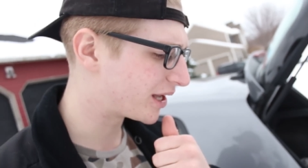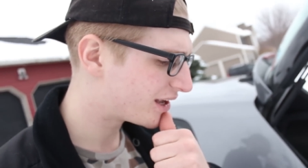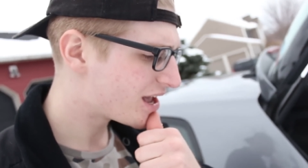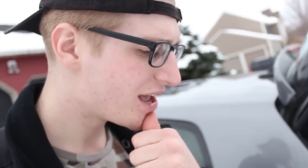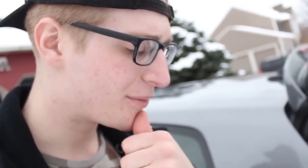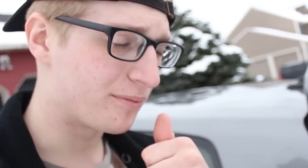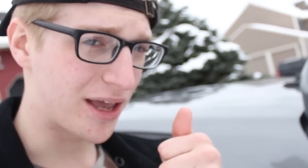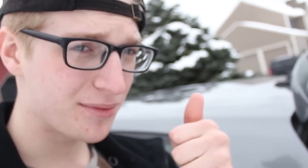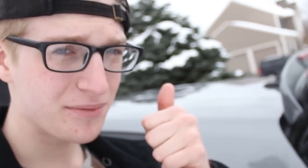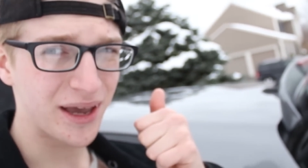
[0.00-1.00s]
bit,
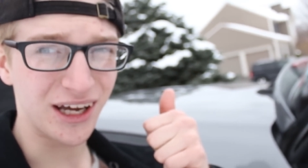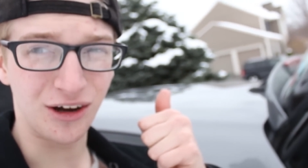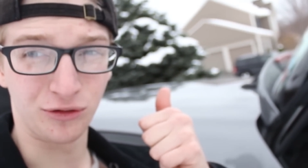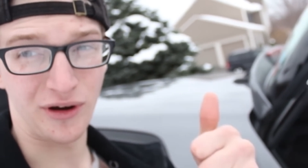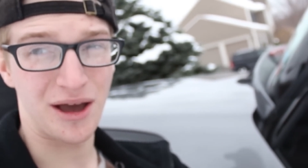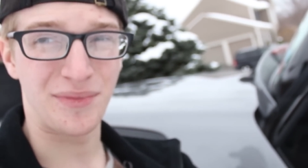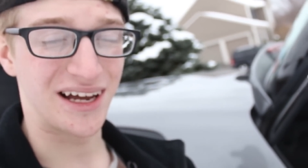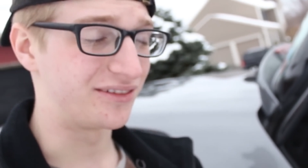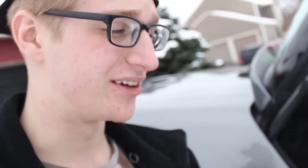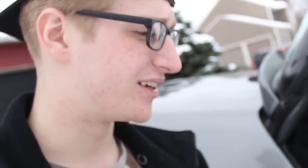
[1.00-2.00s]
maybe make a ramp out of